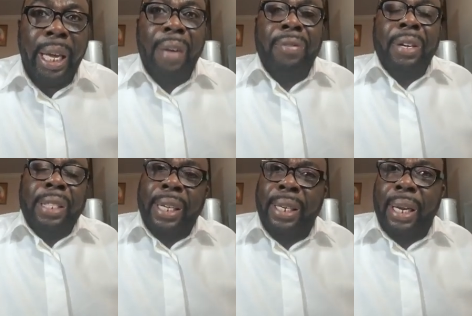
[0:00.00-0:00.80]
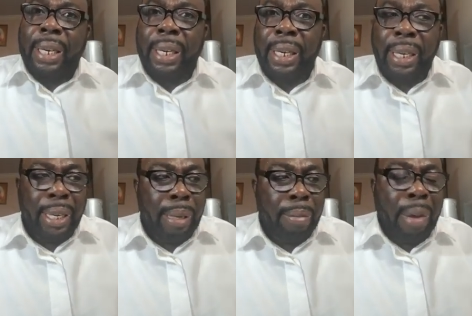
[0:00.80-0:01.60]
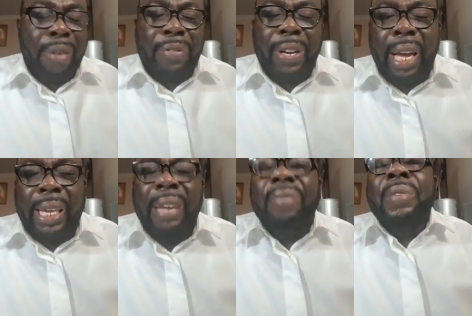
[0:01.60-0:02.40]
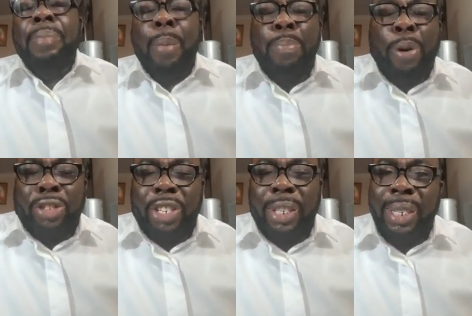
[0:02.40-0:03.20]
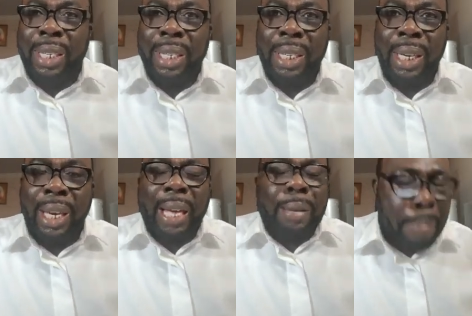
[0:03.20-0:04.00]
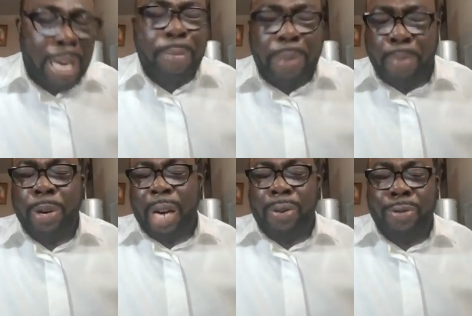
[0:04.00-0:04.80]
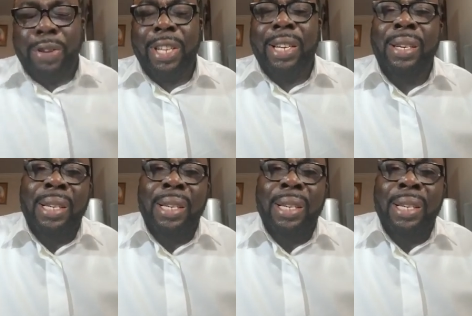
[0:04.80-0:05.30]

everything that my Father, give me my portion, like many people are doing.